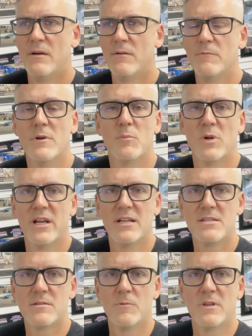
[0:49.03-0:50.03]
rear
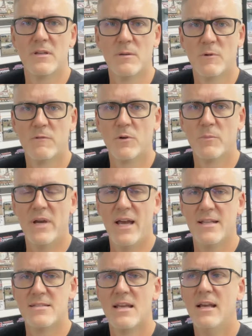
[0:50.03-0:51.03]
brakes with the number 4
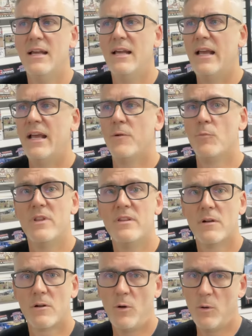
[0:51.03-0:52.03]
pads, and when
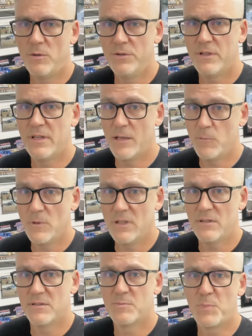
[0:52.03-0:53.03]
they're cold, they
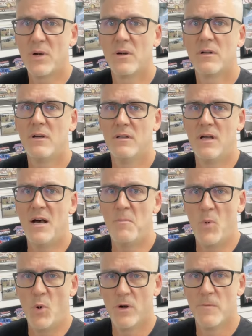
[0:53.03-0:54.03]
will spark a lot
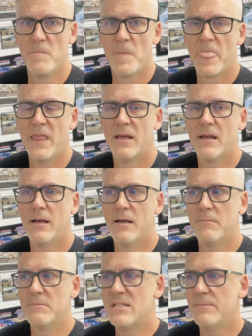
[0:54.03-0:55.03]
more.
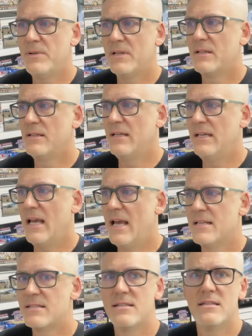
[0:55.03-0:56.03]
Typically,
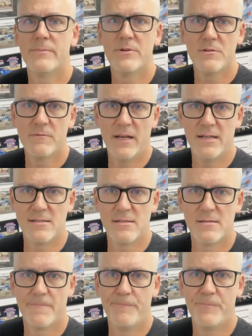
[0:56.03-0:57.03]
as the temperature
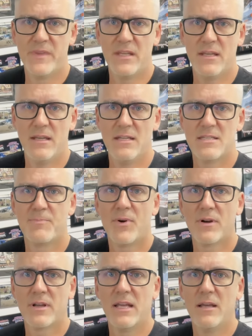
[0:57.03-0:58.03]
rises, the
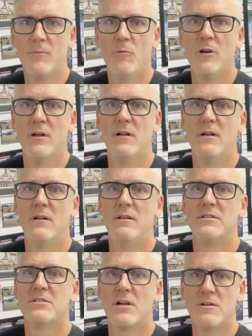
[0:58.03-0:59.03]
sparking will
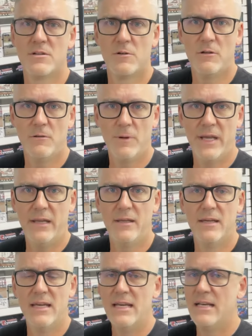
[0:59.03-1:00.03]
start to go away.
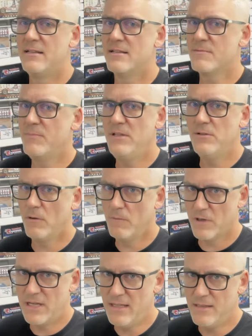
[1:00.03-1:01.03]
It doesn't mean you're
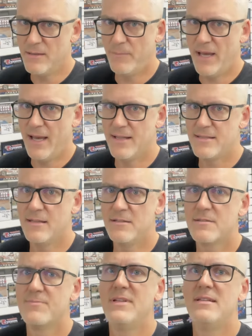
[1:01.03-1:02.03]
overheating the pads. It
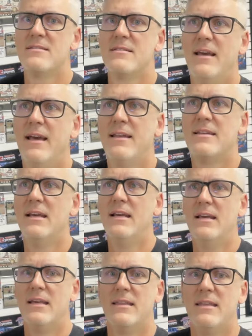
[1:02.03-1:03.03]
just means that
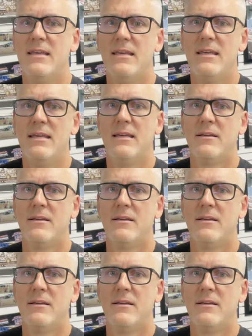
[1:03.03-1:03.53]
the